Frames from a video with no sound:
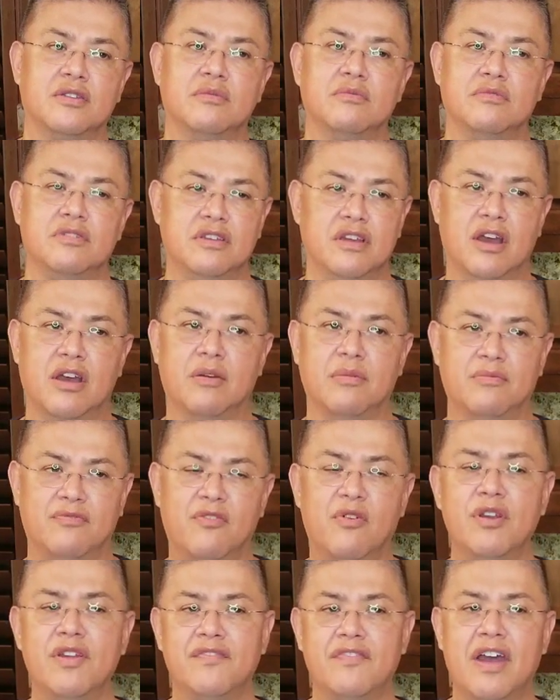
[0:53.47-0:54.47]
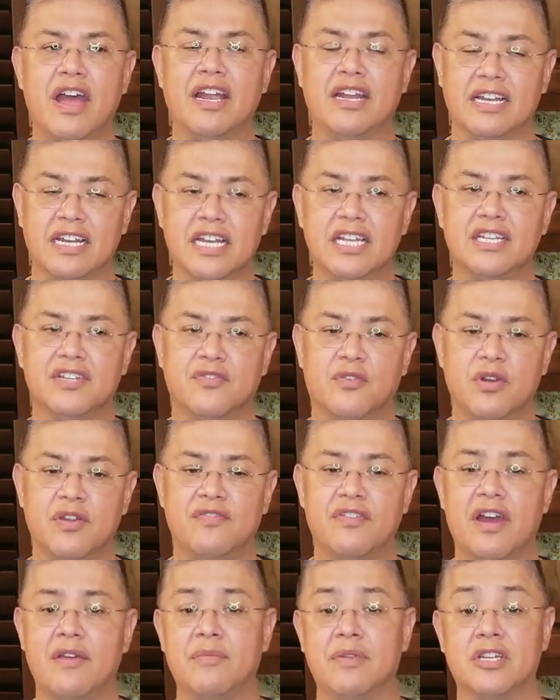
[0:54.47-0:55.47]
At least
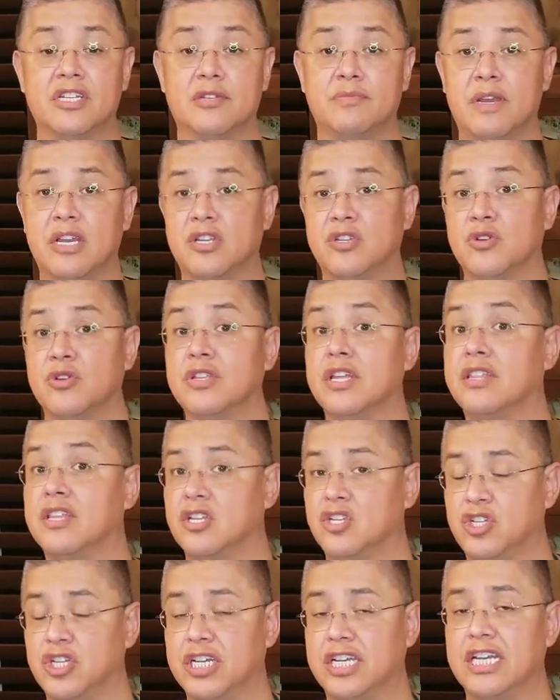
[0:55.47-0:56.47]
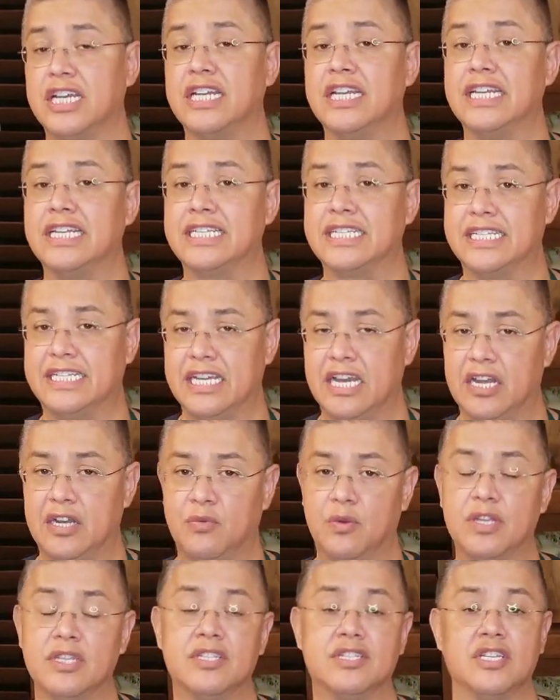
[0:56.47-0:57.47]
45 minutes to make sure that the chicken is done.
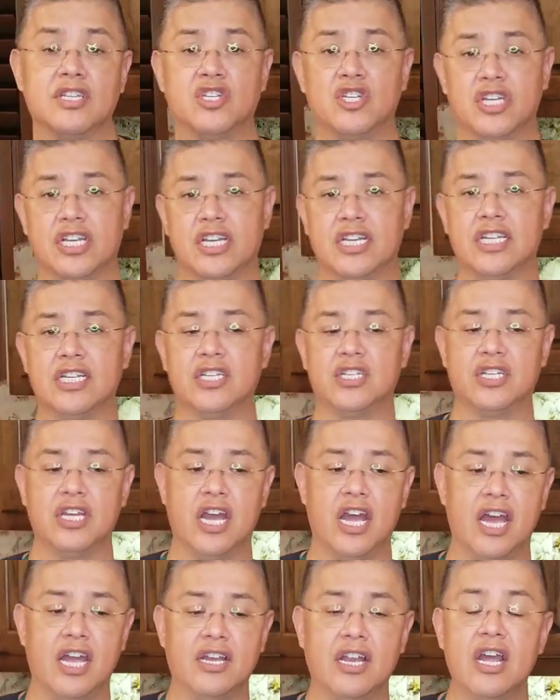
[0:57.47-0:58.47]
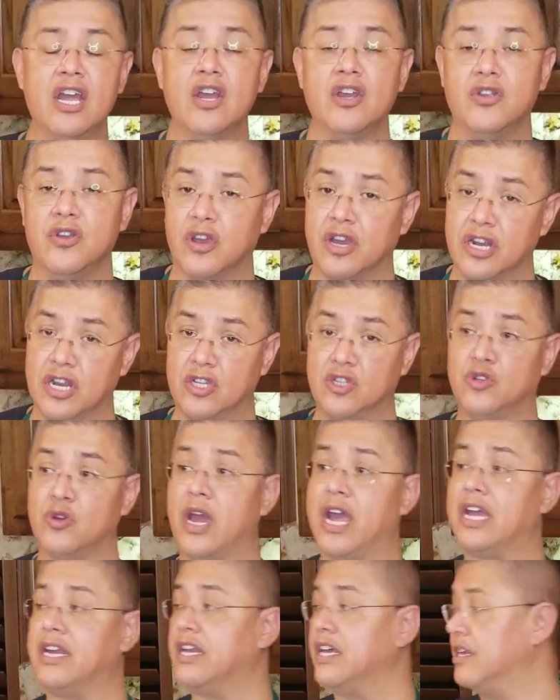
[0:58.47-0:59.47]
Once the chicken is done, you're going to
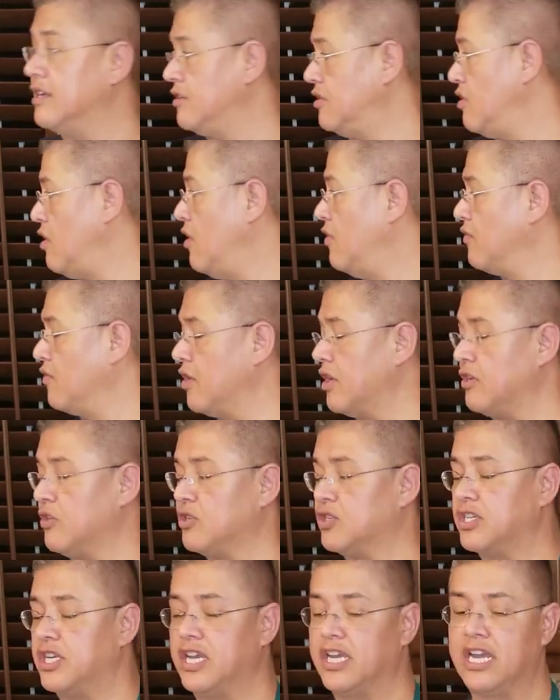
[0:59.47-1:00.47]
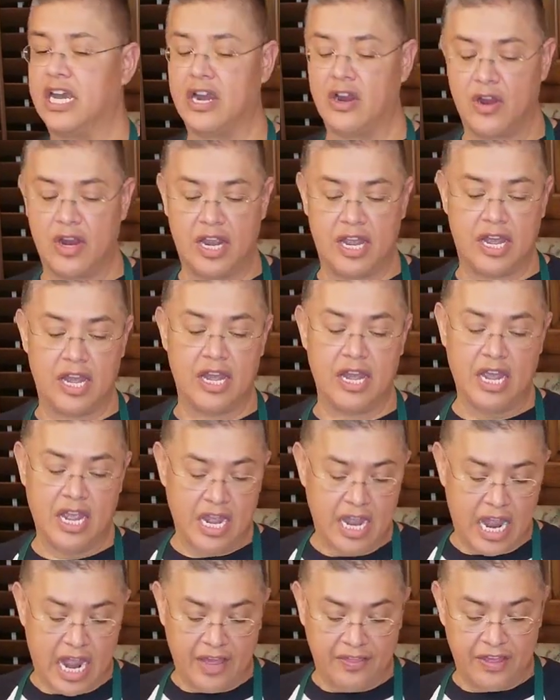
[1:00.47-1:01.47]
drain it, over in your sink area,
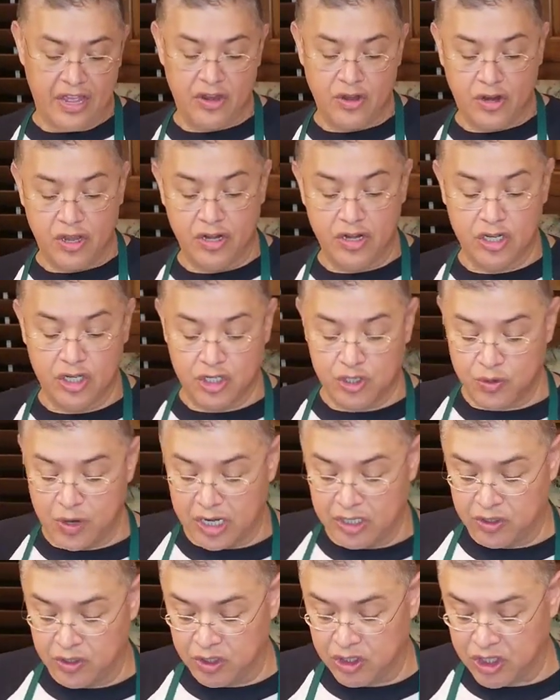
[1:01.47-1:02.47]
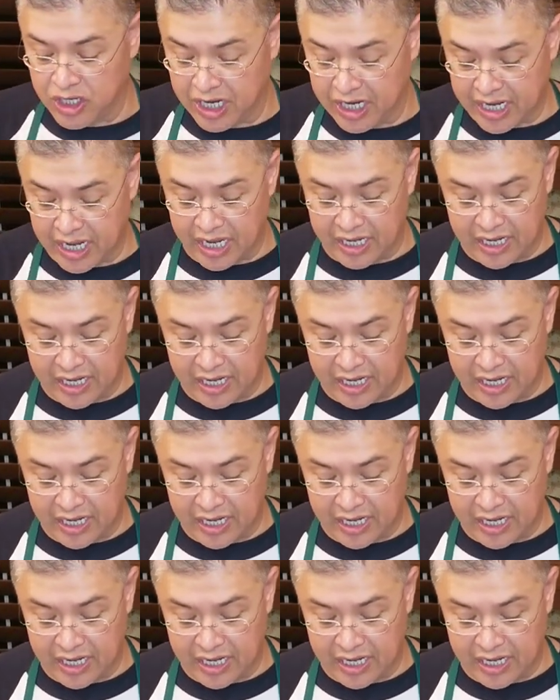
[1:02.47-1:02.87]
and then you're going to shred your chicken.